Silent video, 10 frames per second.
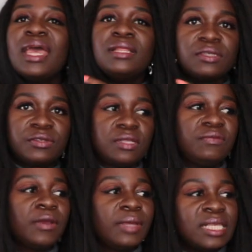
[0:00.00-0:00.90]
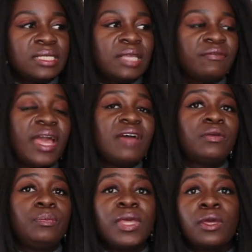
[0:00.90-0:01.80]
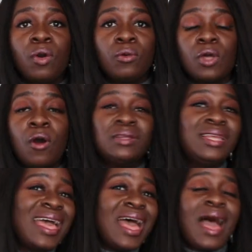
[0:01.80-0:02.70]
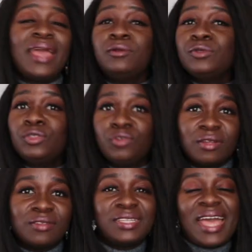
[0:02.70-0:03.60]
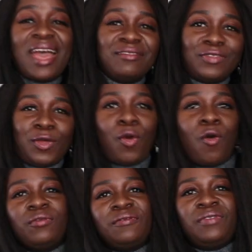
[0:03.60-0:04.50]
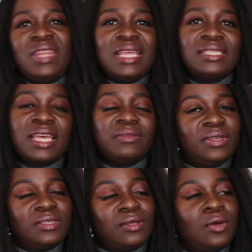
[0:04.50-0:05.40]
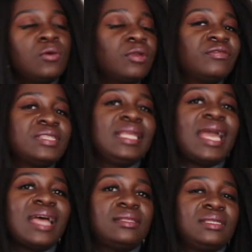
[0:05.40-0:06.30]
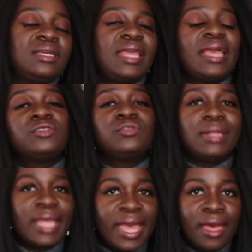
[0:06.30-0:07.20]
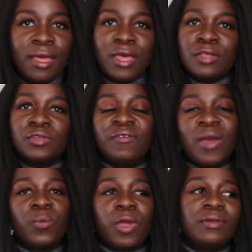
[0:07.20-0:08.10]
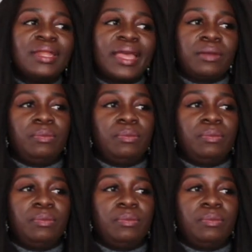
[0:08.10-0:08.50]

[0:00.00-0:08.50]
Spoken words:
enters in very easily. If I have a big coat on, I don't struggle to have the coat fit inside, because the coat obviously adds an extra layer. So if I'm wearing like